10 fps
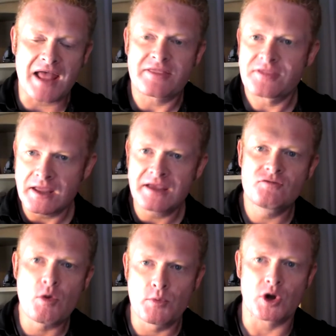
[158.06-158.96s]
think
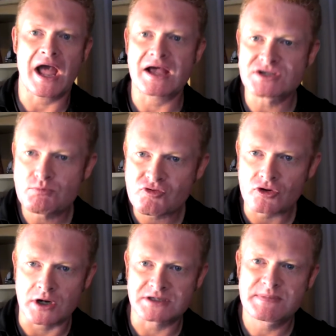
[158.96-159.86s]
of your book as a
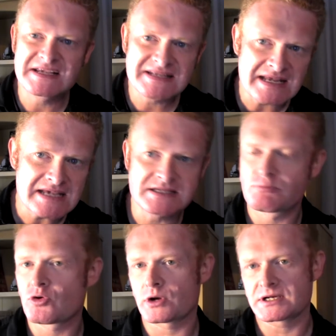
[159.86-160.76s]
product, because it is a
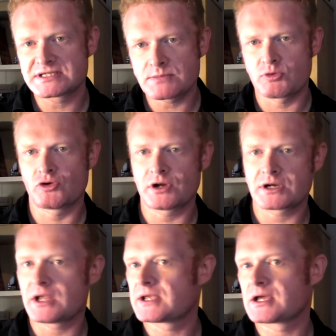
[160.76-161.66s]
product. It's a
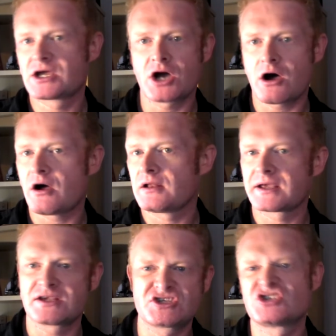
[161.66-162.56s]
product like a car,
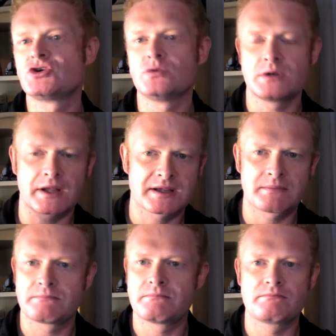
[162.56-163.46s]
like a suit, like
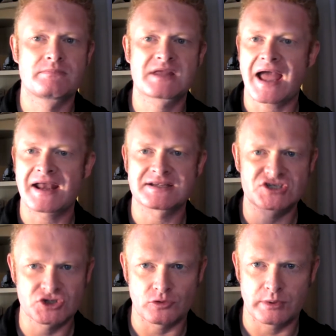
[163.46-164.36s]
a can of
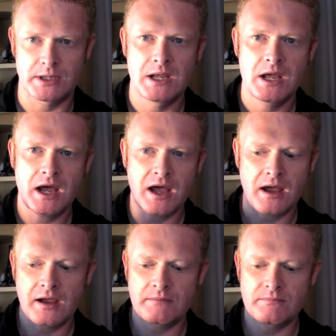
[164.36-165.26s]
soup.
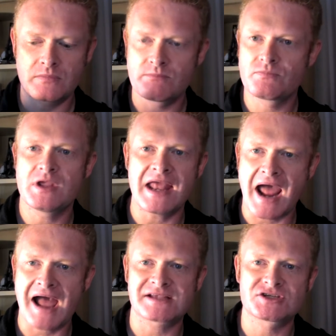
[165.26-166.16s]
It
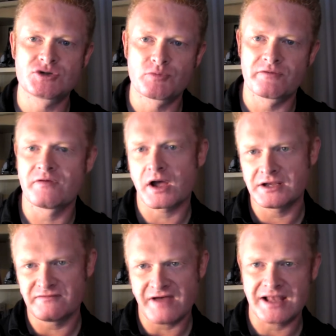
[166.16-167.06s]
has to
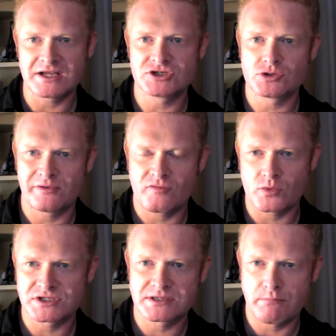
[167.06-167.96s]
provide value to whoever
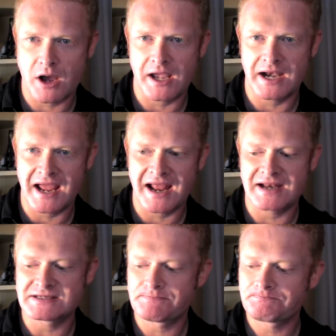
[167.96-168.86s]
wants to buy it.
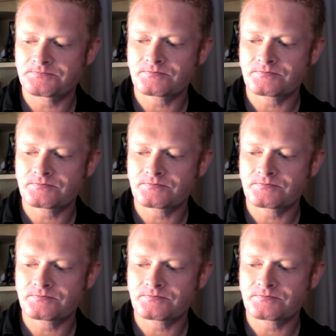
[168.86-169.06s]
And